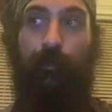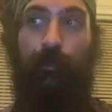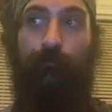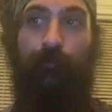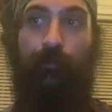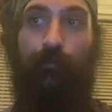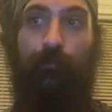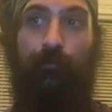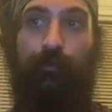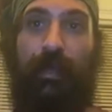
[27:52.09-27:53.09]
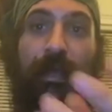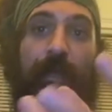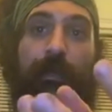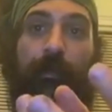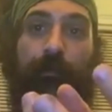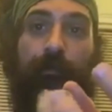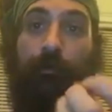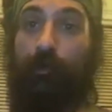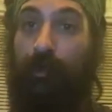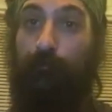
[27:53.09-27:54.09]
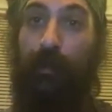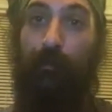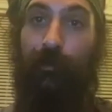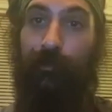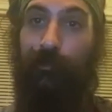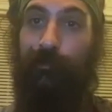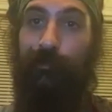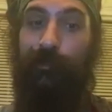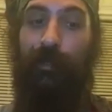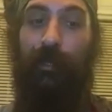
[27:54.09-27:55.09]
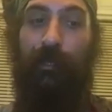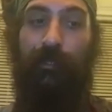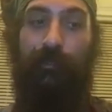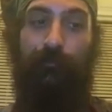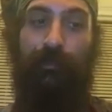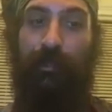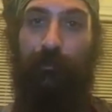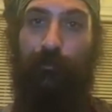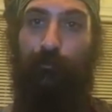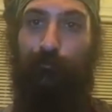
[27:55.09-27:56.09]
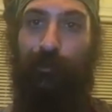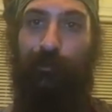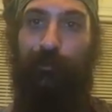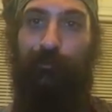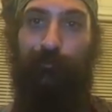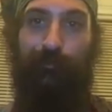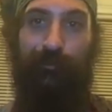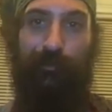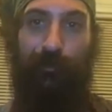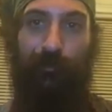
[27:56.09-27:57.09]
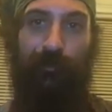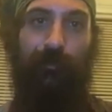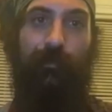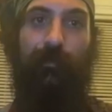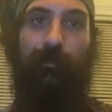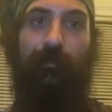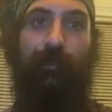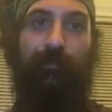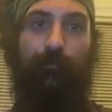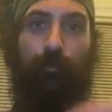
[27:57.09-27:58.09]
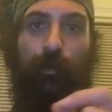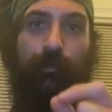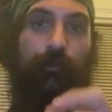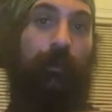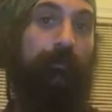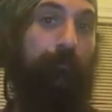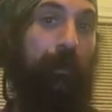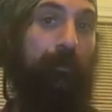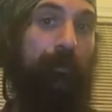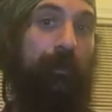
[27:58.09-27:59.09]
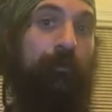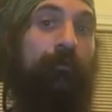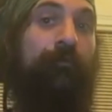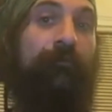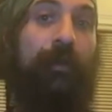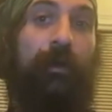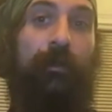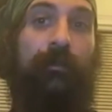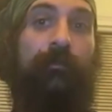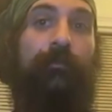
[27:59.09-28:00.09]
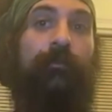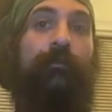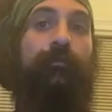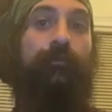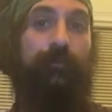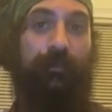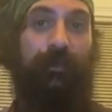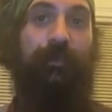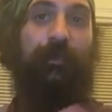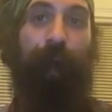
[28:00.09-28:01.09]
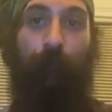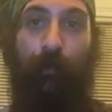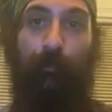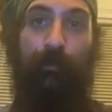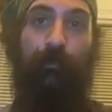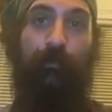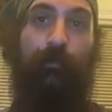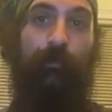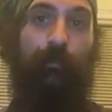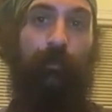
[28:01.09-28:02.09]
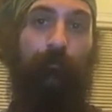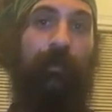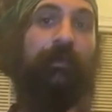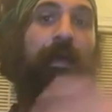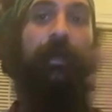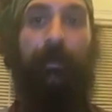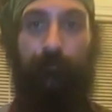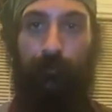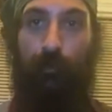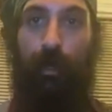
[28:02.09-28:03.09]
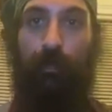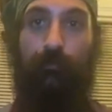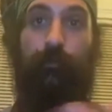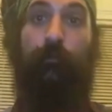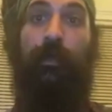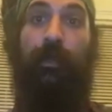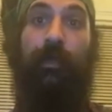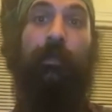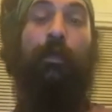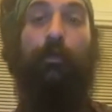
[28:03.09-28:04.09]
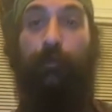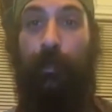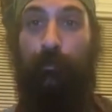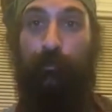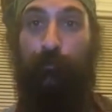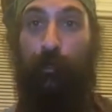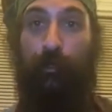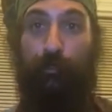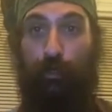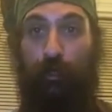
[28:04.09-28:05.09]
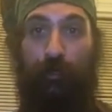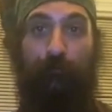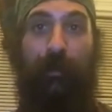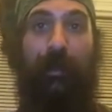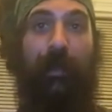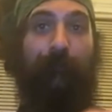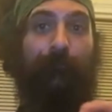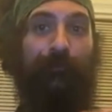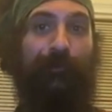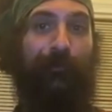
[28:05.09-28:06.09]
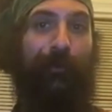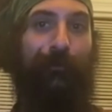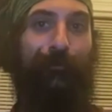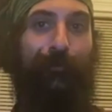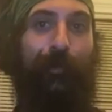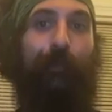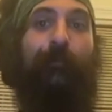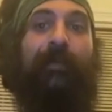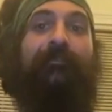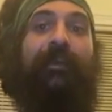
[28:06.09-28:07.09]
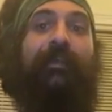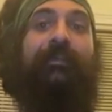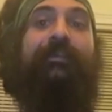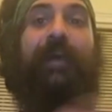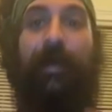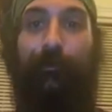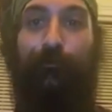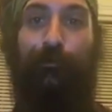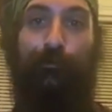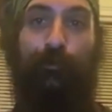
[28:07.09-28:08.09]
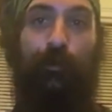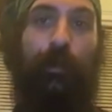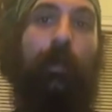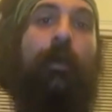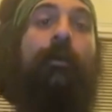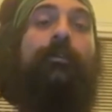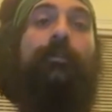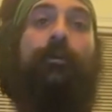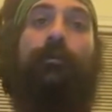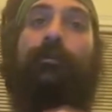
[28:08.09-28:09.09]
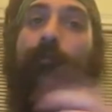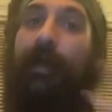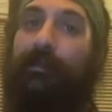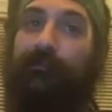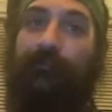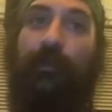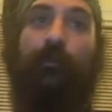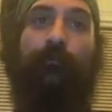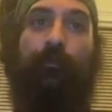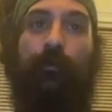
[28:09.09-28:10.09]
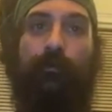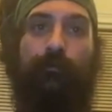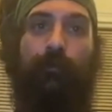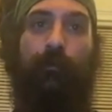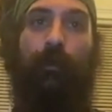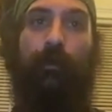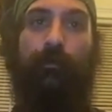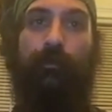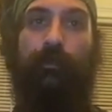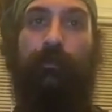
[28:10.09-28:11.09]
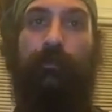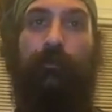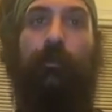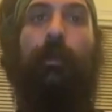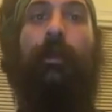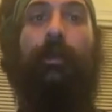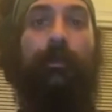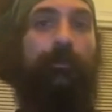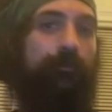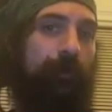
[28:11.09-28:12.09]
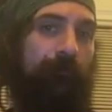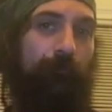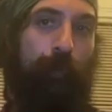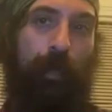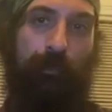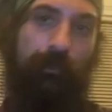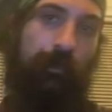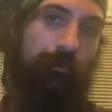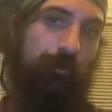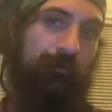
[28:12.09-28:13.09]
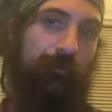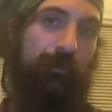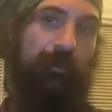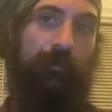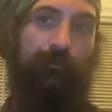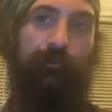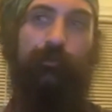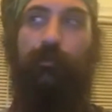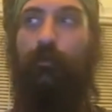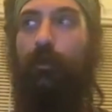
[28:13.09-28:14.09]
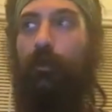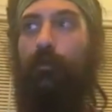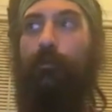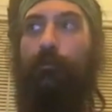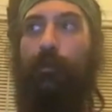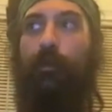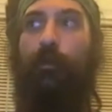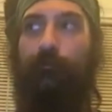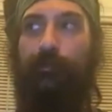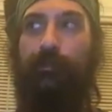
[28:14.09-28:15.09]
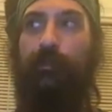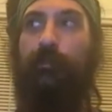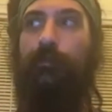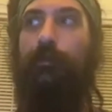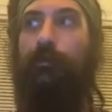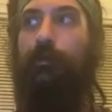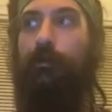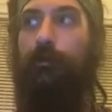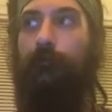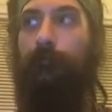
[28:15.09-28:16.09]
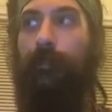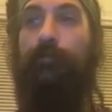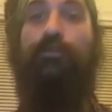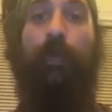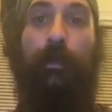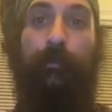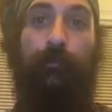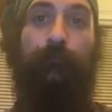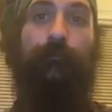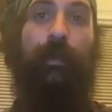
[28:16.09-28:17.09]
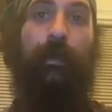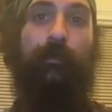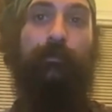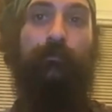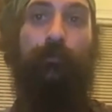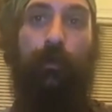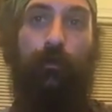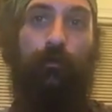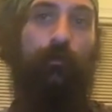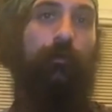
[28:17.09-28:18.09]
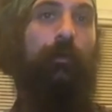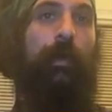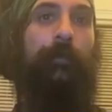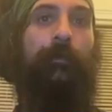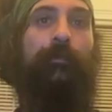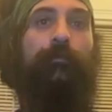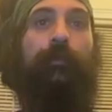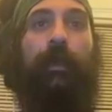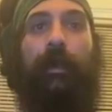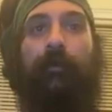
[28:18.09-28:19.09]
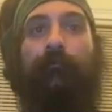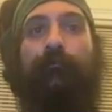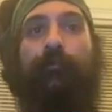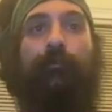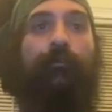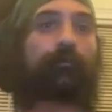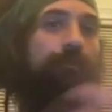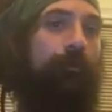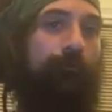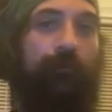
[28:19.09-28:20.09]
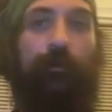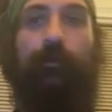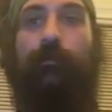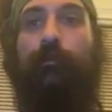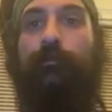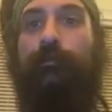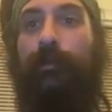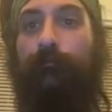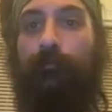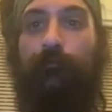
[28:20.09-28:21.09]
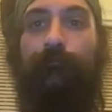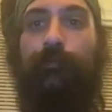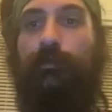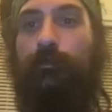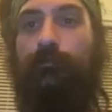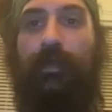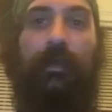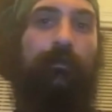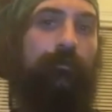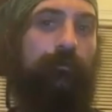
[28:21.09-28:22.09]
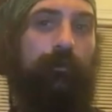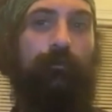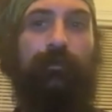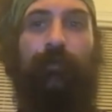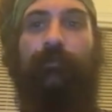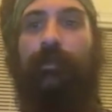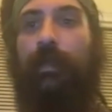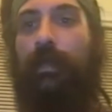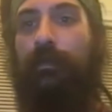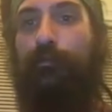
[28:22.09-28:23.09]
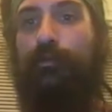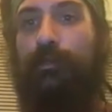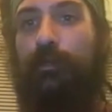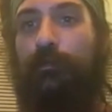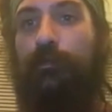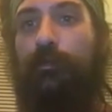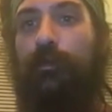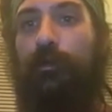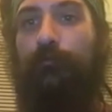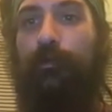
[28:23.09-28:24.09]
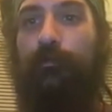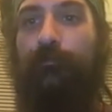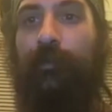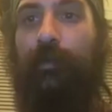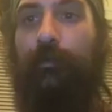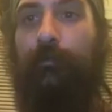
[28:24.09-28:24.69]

If you take the green berry and you take it home and then you discard it, that's one less berry that could have gone to seed and ripen and gone out in the wild to make another elderberry tree, right? Every single elderberry makes an entire new tree. So with the passion flower, of course, we want to just consider it is great for pollinators, for example, so we want to harvest it and dry them as you go, and then you can have, hopefully several. So take, 70 to 80% of what you find.